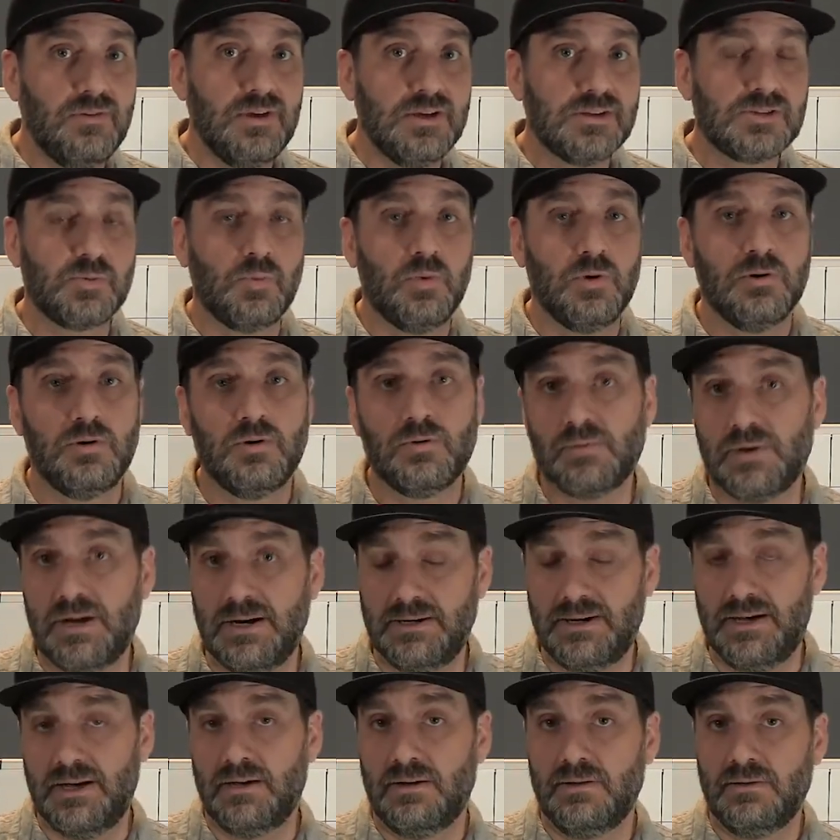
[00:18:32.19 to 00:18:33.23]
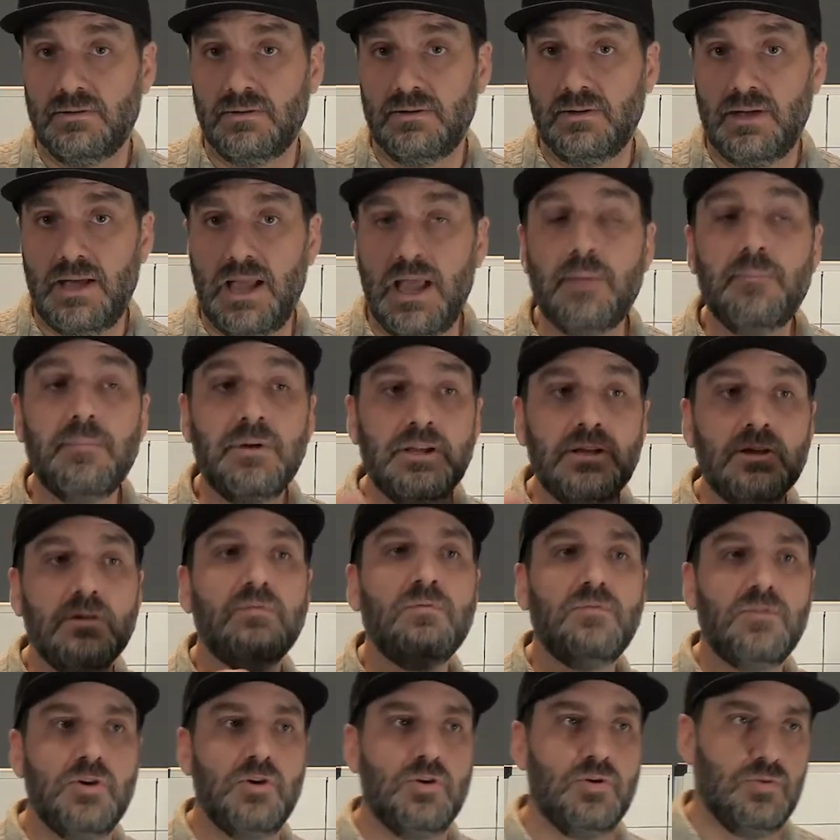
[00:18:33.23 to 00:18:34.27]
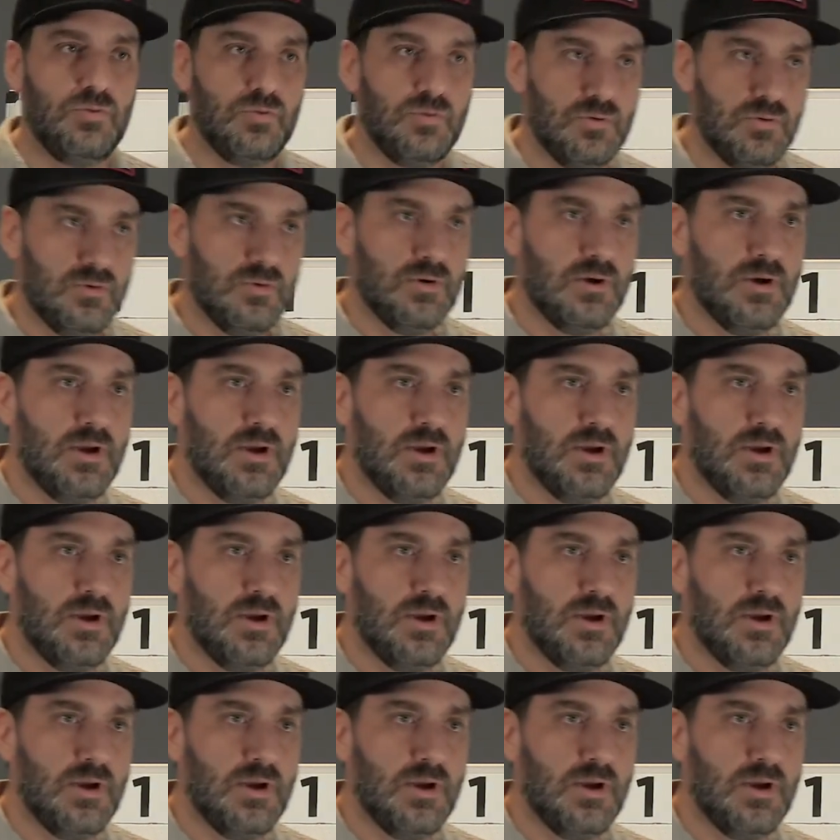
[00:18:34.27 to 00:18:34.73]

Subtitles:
this world right now. How many of you